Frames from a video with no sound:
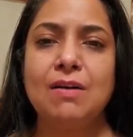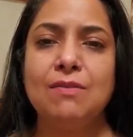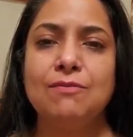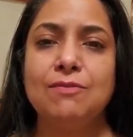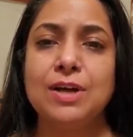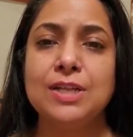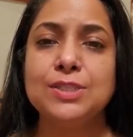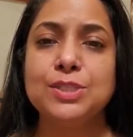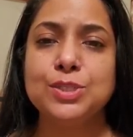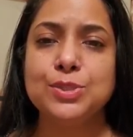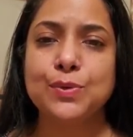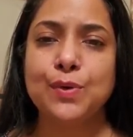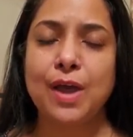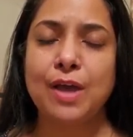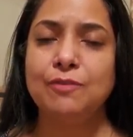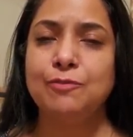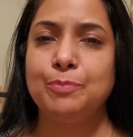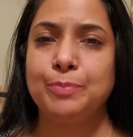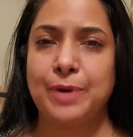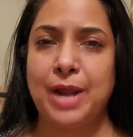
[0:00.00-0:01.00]
once you
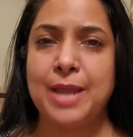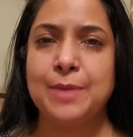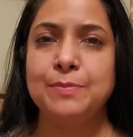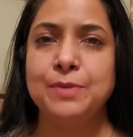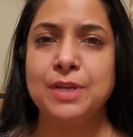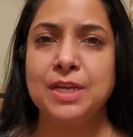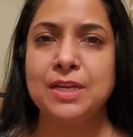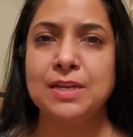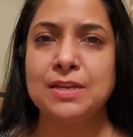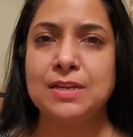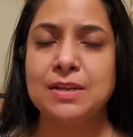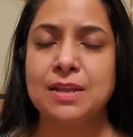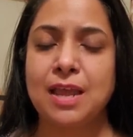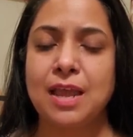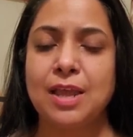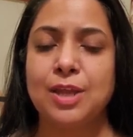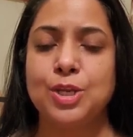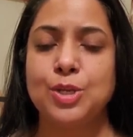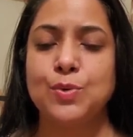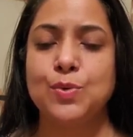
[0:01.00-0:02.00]
have primed it
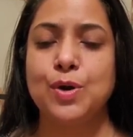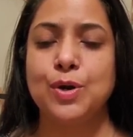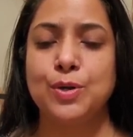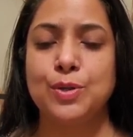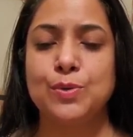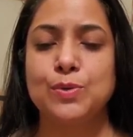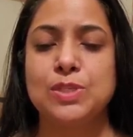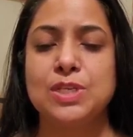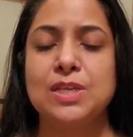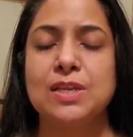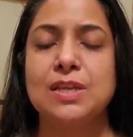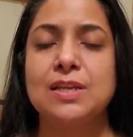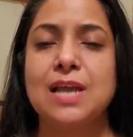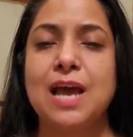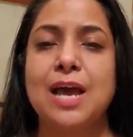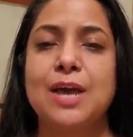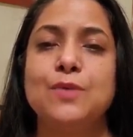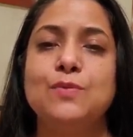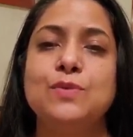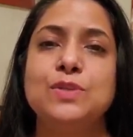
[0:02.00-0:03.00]
and you are using it,
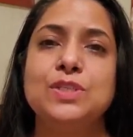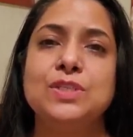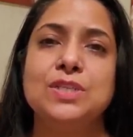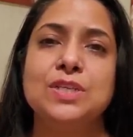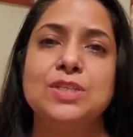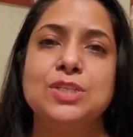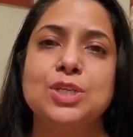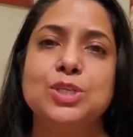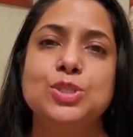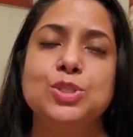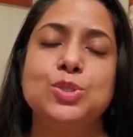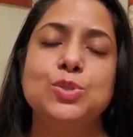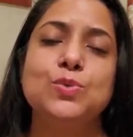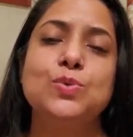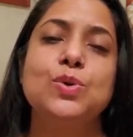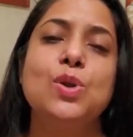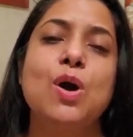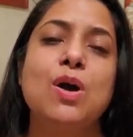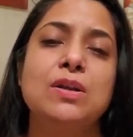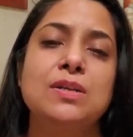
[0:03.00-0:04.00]
I would suggest
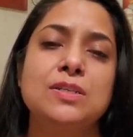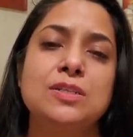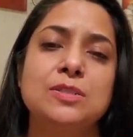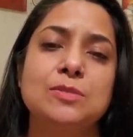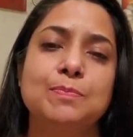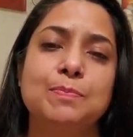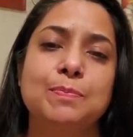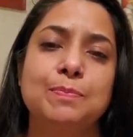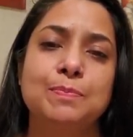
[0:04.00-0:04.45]
do not